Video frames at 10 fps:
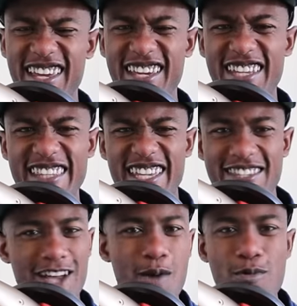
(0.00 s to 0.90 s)
And
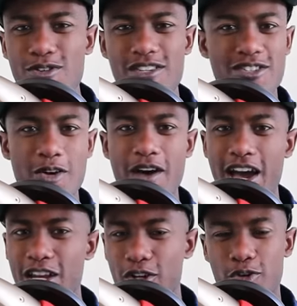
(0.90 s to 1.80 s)
it's almost as though I
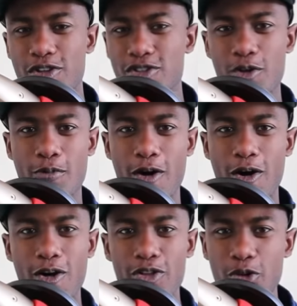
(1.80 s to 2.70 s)
had a crystal
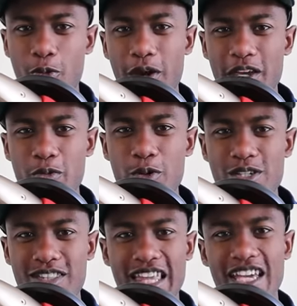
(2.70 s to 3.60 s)
ball the way in
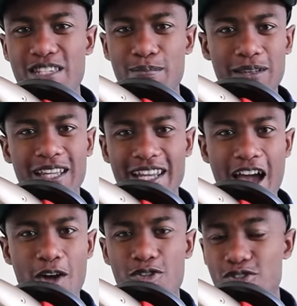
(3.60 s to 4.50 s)
which things played
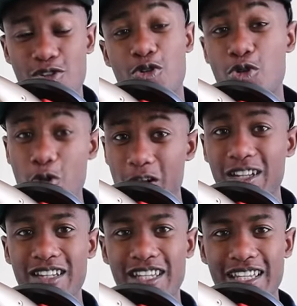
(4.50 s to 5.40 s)
out so
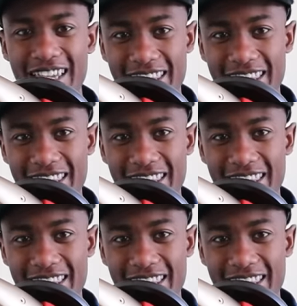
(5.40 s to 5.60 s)
quickly